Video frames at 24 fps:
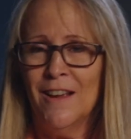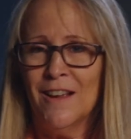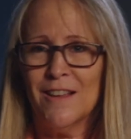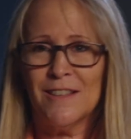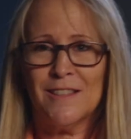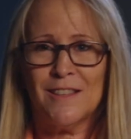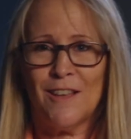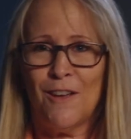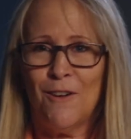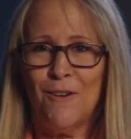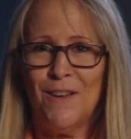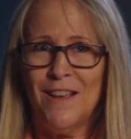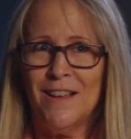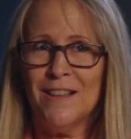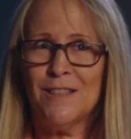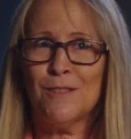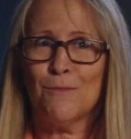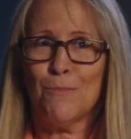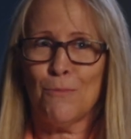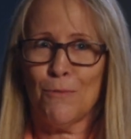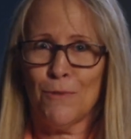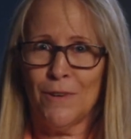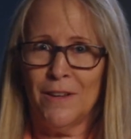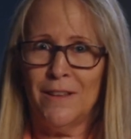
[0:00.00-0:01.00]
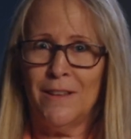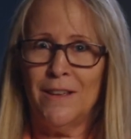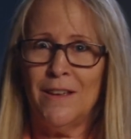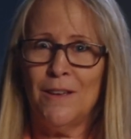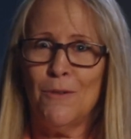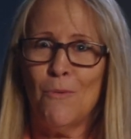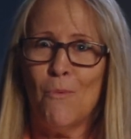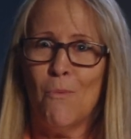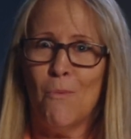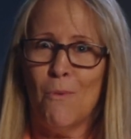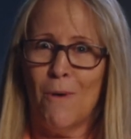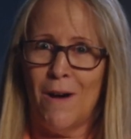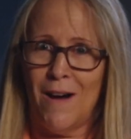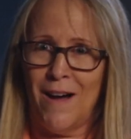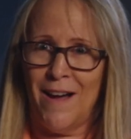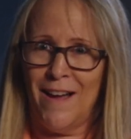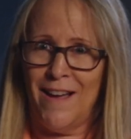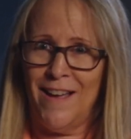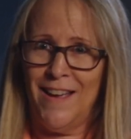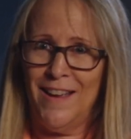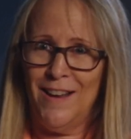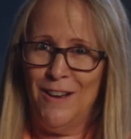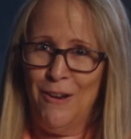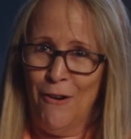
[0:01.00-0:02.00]
So it's really
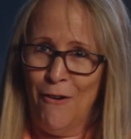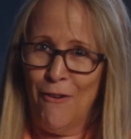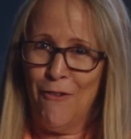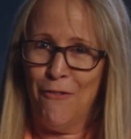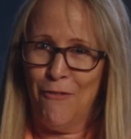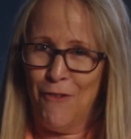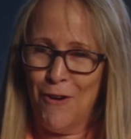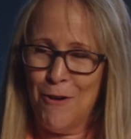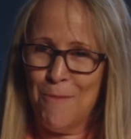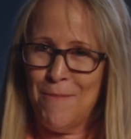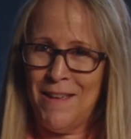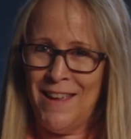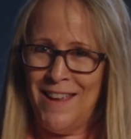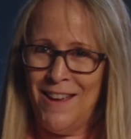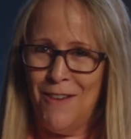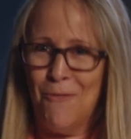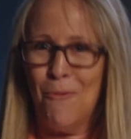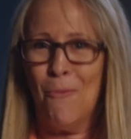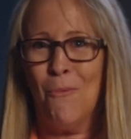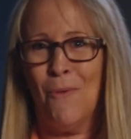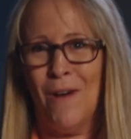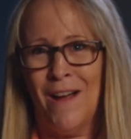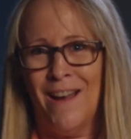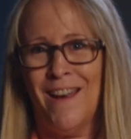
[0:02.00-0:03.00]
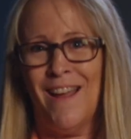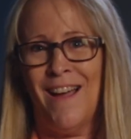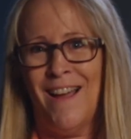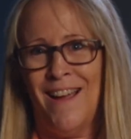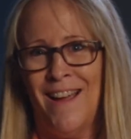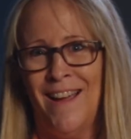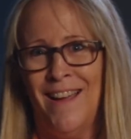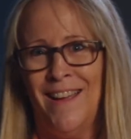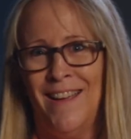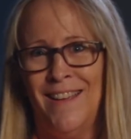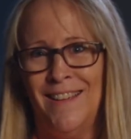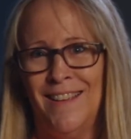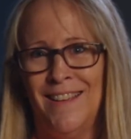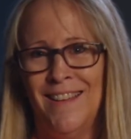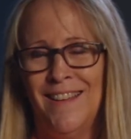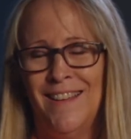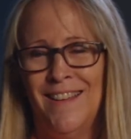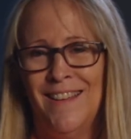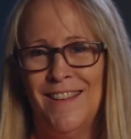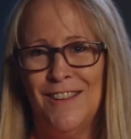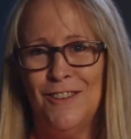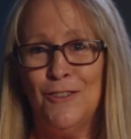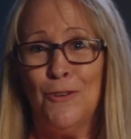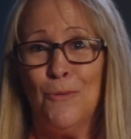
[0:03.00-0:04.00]
wide for me what I
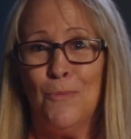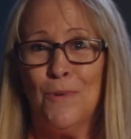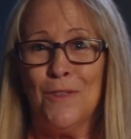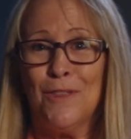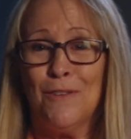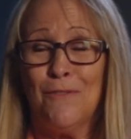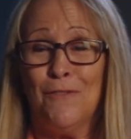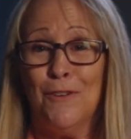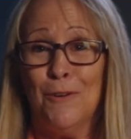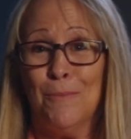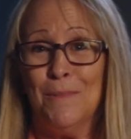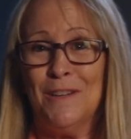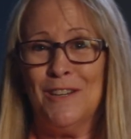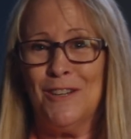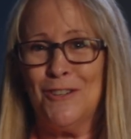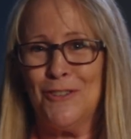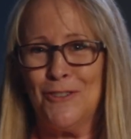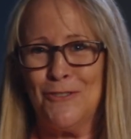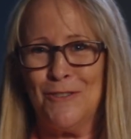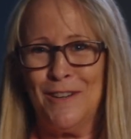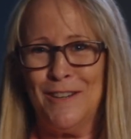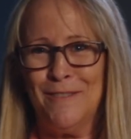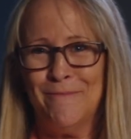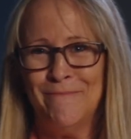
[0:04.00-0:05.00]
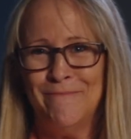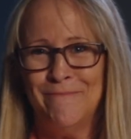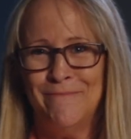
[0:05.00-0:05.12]
do with the film industry.